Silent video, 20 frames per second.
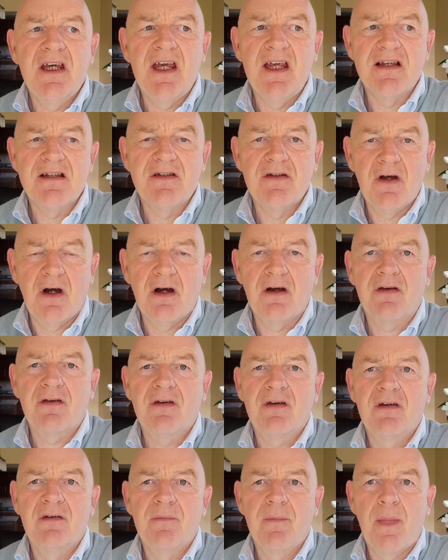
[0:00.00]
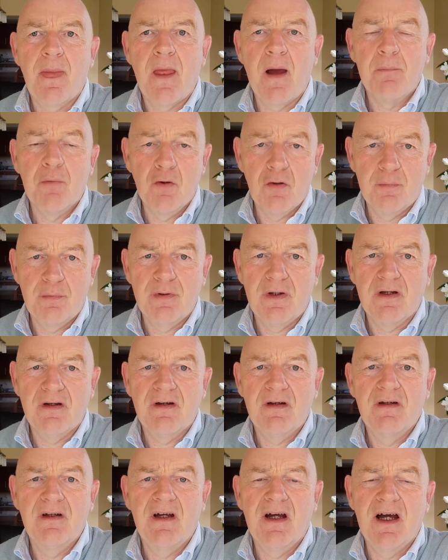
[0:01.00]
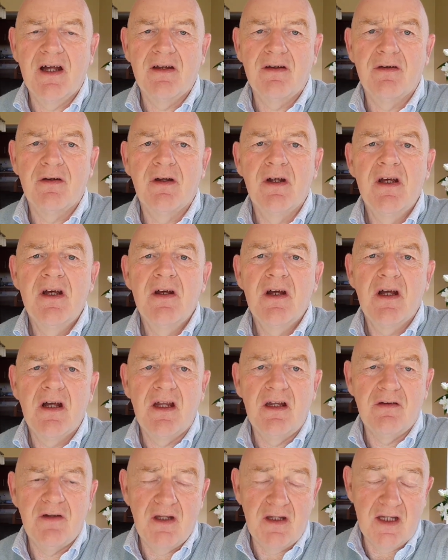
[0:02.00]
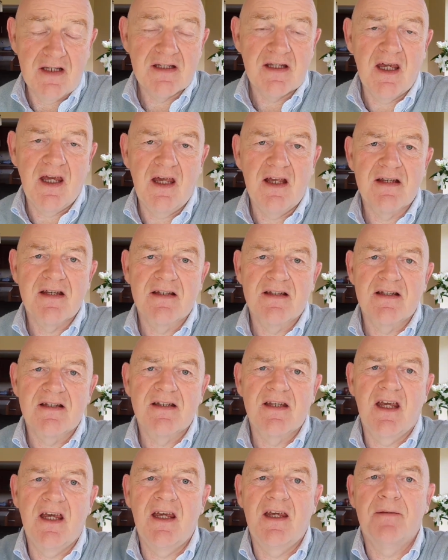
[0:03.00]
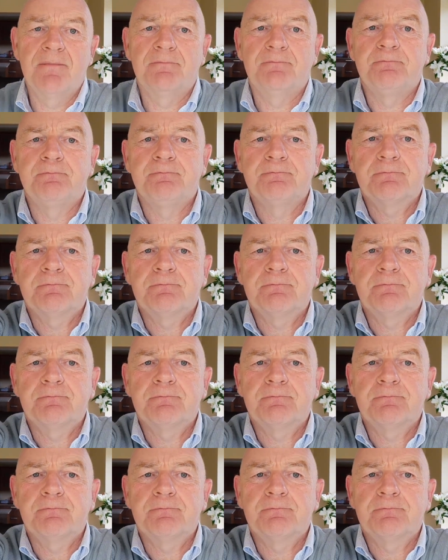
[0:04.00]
is not appropriate. And in this case, as I say,